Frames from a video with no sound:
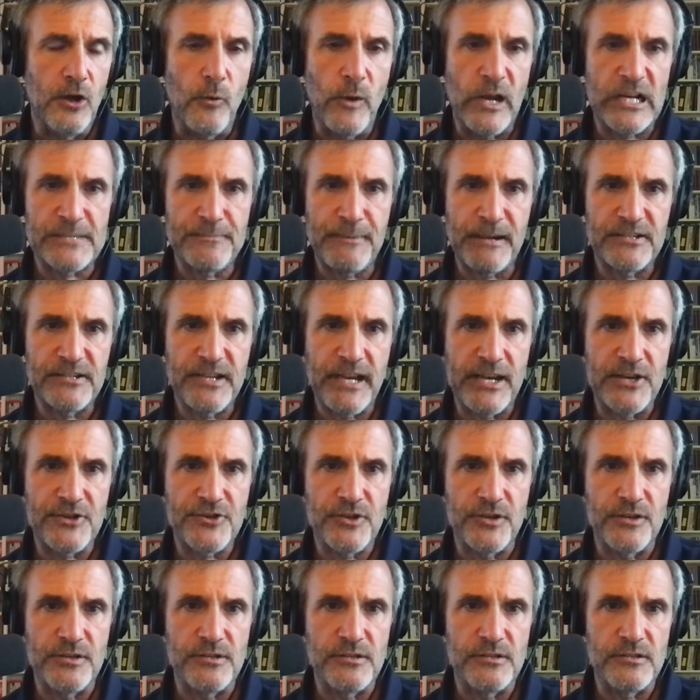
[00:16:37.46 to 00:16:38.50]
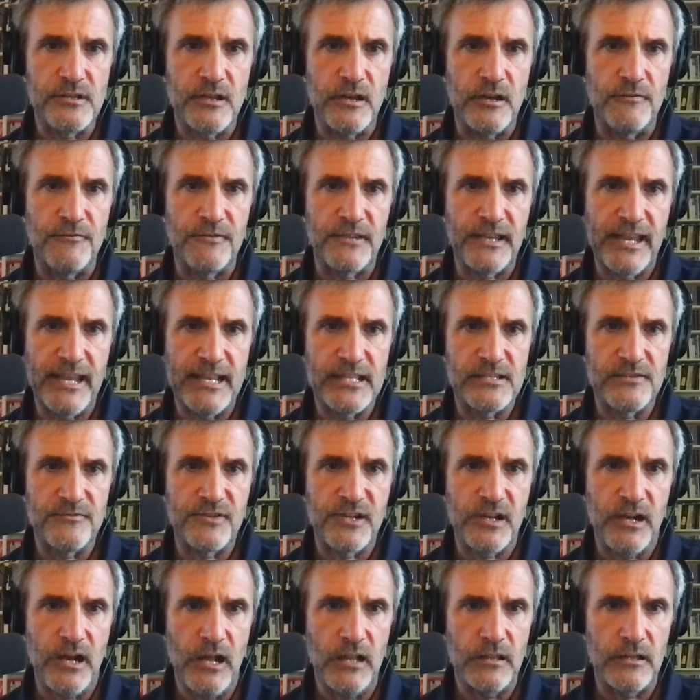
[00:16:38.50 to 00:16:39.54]
low expectations of
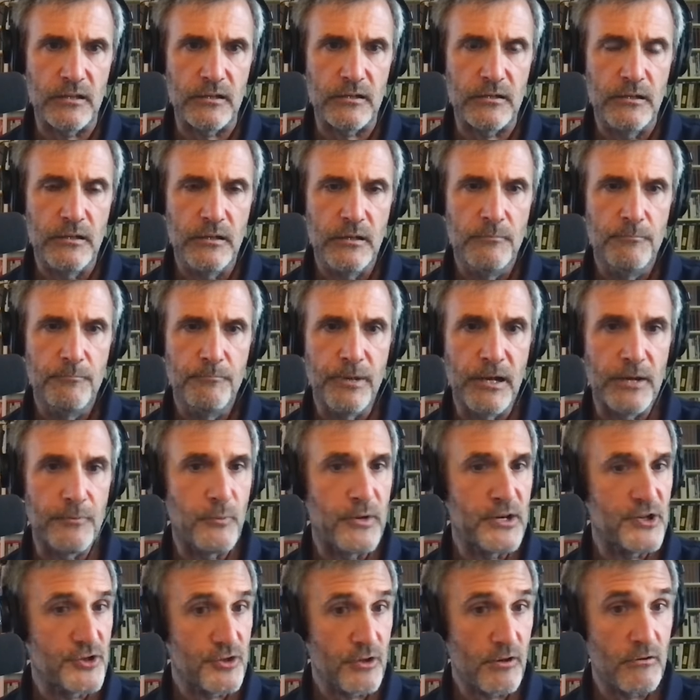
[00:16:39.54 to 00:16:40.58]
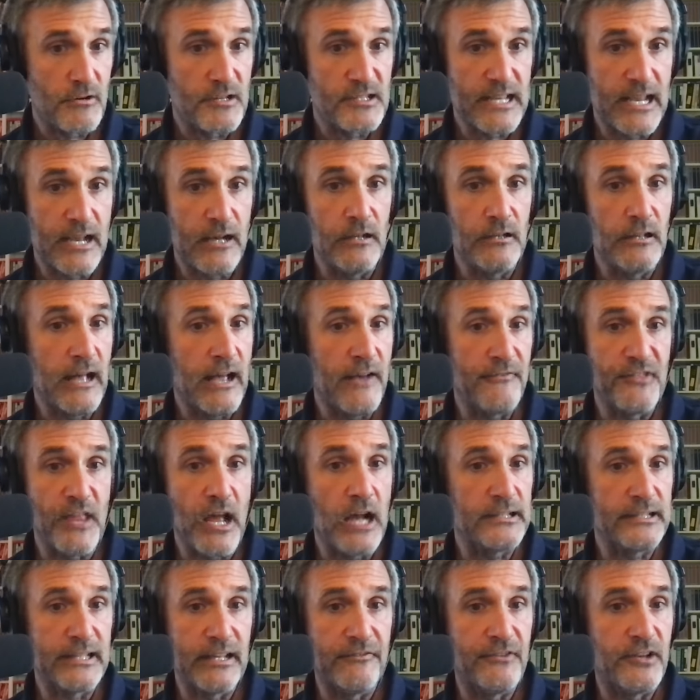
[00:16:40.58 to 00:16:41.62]
kids of color but we sure as hell
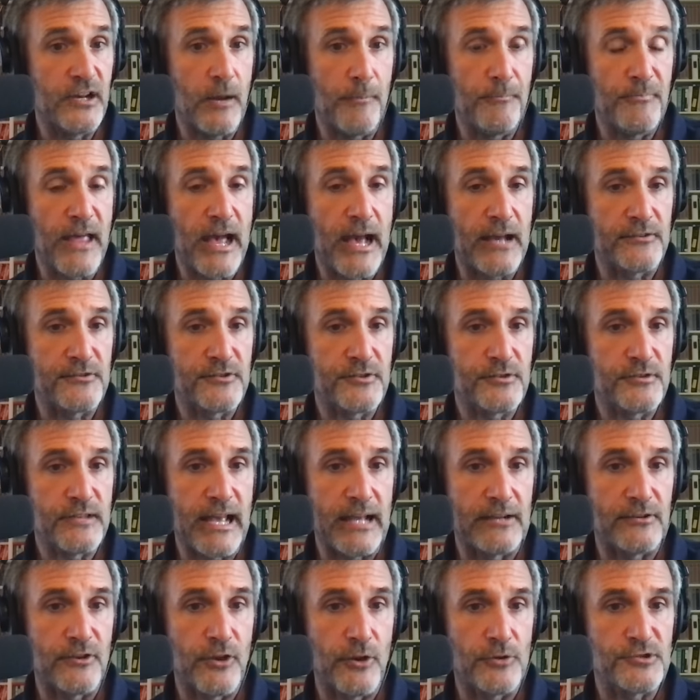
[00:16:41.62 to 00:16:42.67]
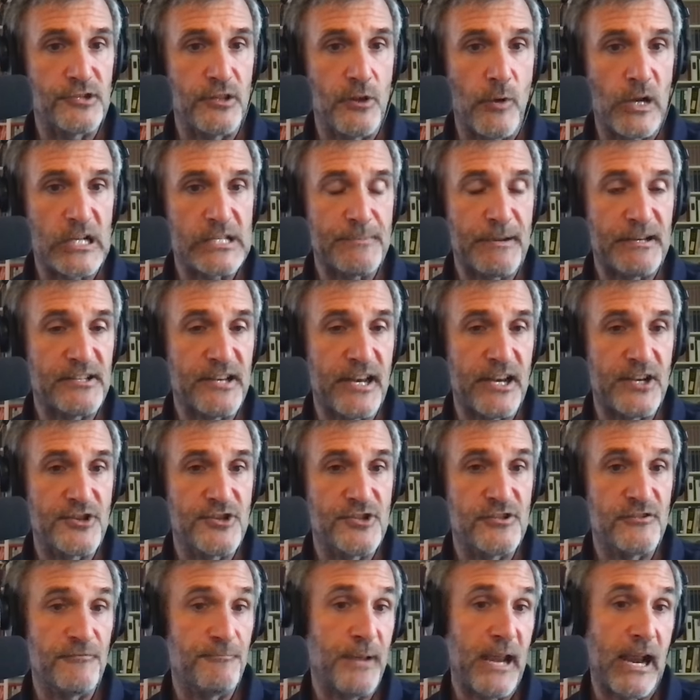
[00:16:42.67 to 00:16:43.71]
have not given up that that those low
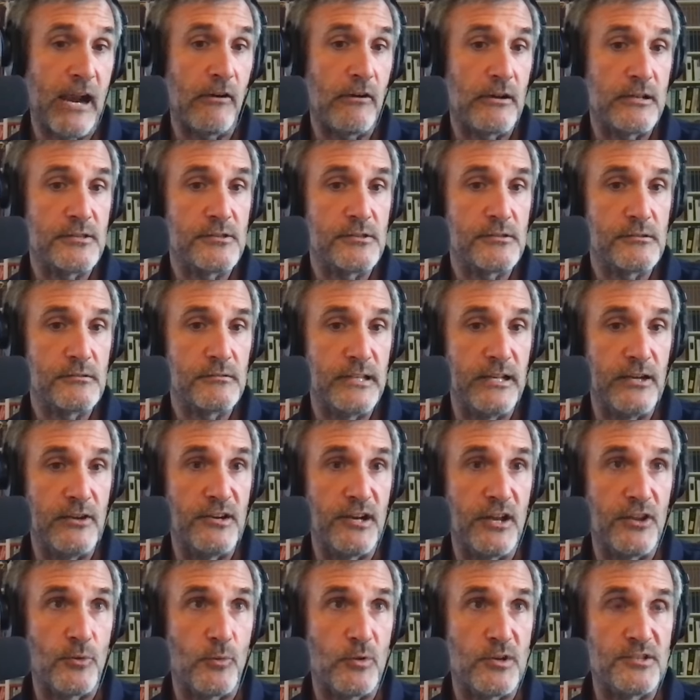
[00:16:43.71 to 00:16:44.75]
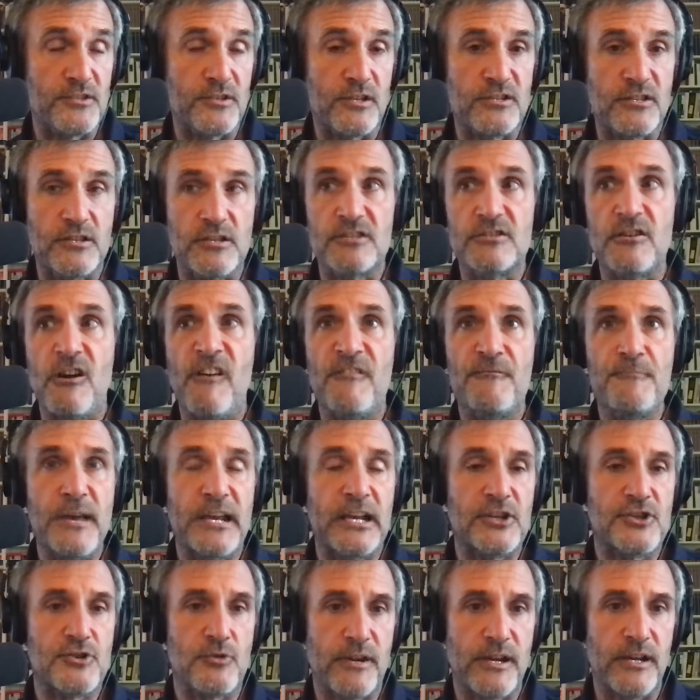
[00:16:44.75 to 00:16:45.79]
expectations of parents. You know, in other words, the, the
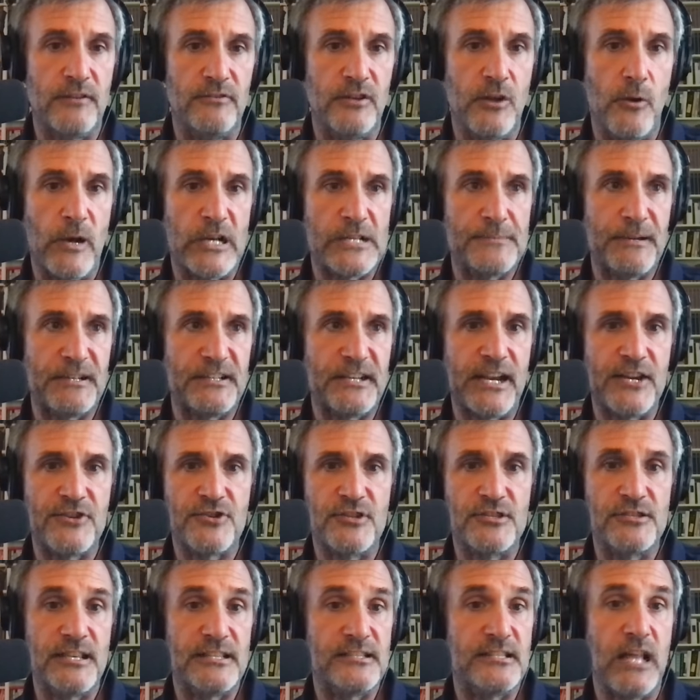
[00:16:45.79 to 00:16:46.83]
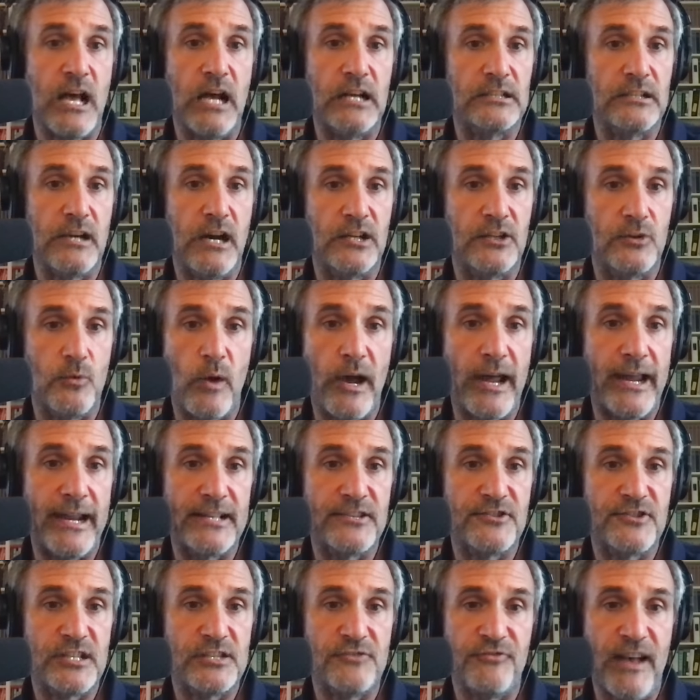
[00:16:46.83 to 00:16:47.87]
soft bigotry of low expectations has not gone
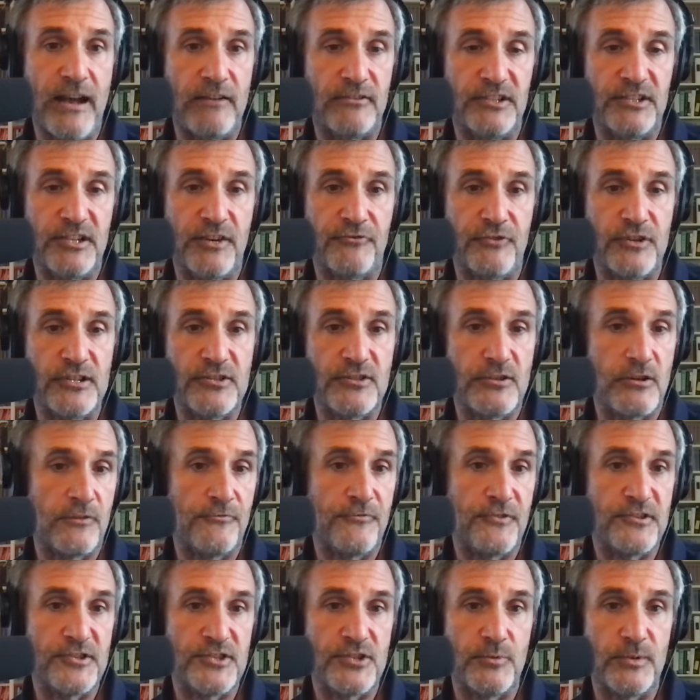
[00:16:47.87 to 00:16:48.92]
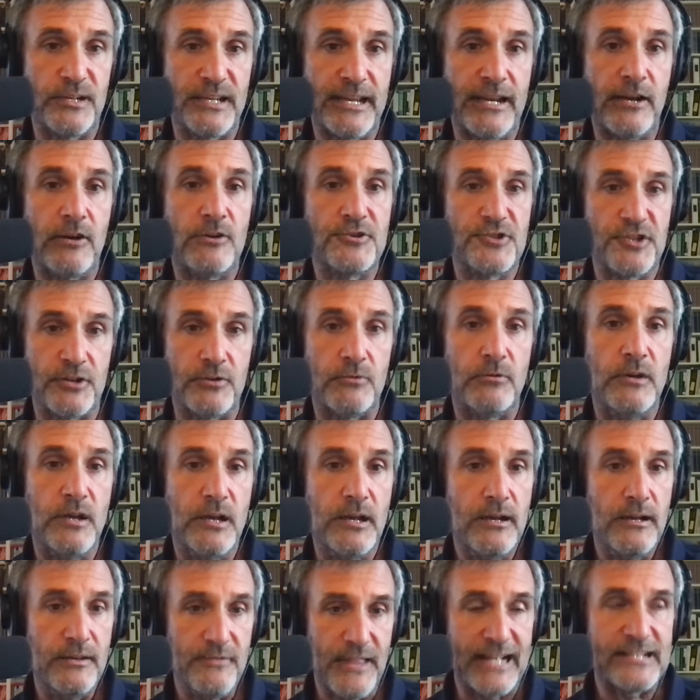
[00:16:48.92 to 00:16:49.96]
away. It's just found a different surface to adhere
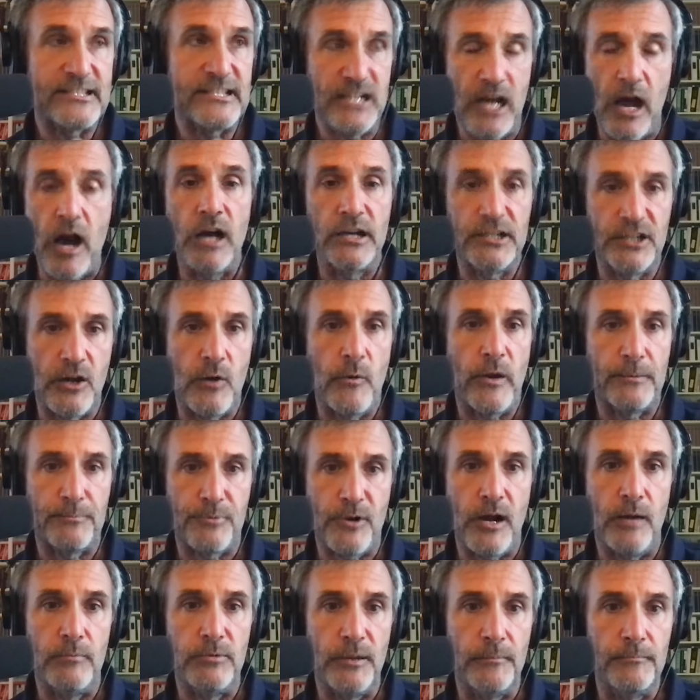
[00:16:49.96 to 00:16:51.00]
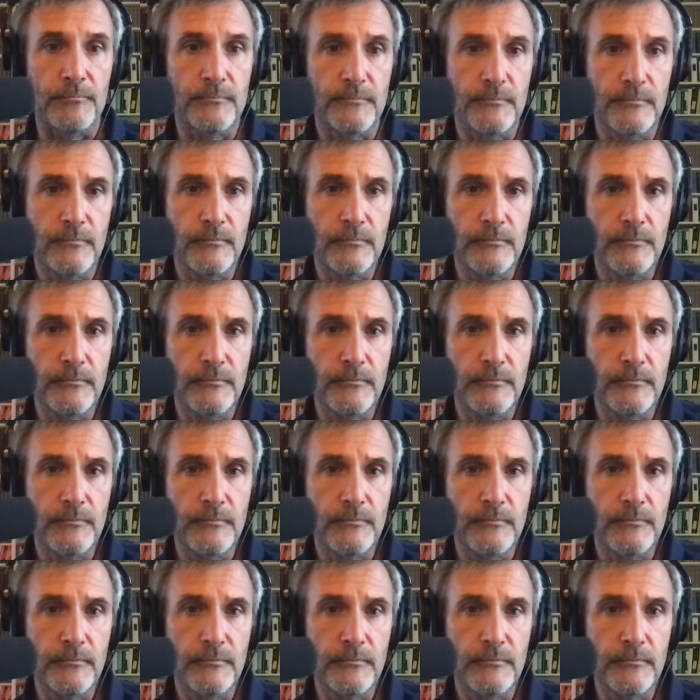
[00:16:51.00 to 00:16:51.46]
to. That's an ongoing problem.